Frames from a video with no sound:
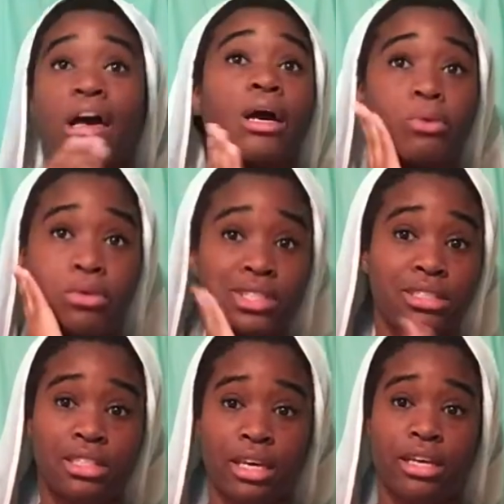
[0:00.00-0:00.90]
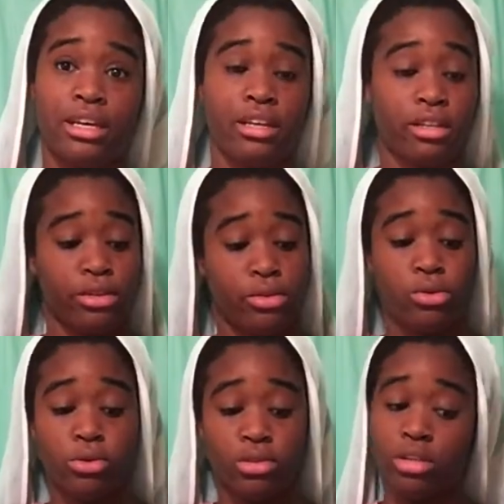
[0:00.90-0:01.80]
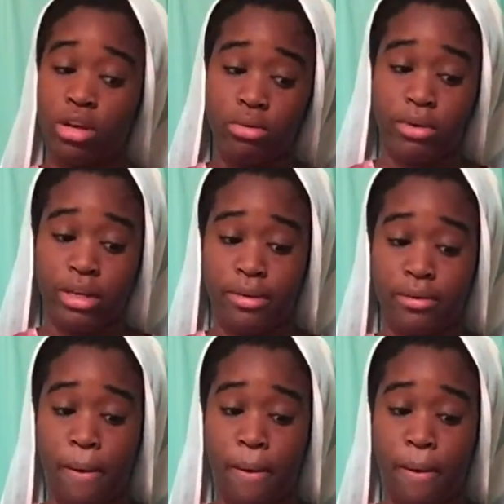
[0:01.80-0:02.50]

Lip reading: I will say a little goes a long way,